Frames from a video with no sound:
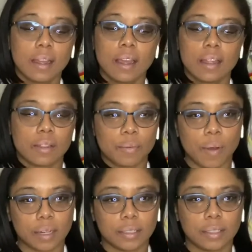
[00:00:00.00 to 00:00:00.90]
the
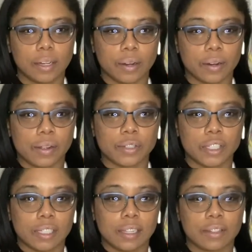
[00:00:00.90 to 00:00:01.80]
one girl,
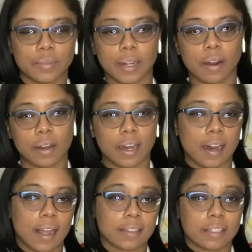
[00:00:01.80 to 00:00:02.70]
she gets
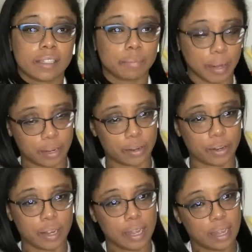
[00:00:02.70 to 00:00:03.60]
reincarnated as a spider,
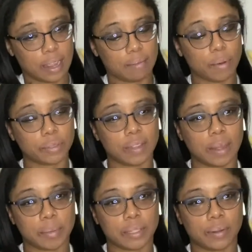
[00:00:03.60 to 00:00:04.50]
and most of the
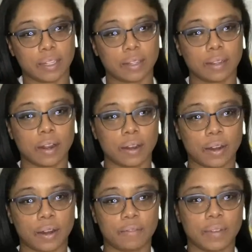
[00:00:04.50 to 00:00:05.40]
episode is
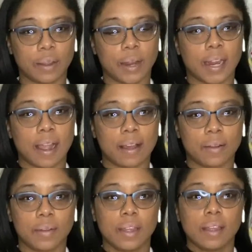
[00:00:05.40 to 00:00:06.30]
her figuring
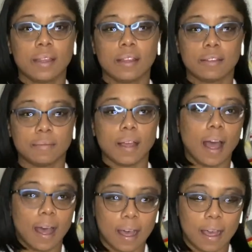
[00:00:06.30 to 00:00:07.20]
out
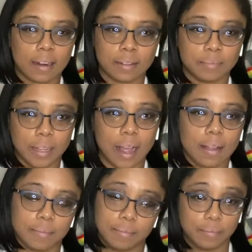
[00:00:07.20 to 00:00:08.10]
how to
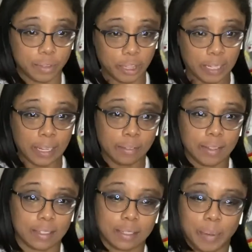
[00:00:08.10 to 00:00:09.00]
live
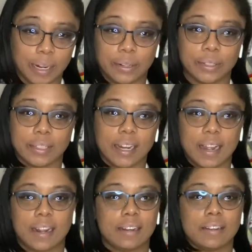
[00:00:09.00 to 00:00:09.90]
as a spider,
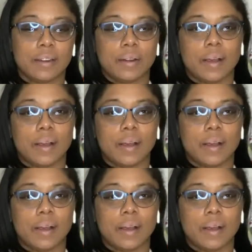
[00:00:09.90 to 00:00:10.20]
and you know, how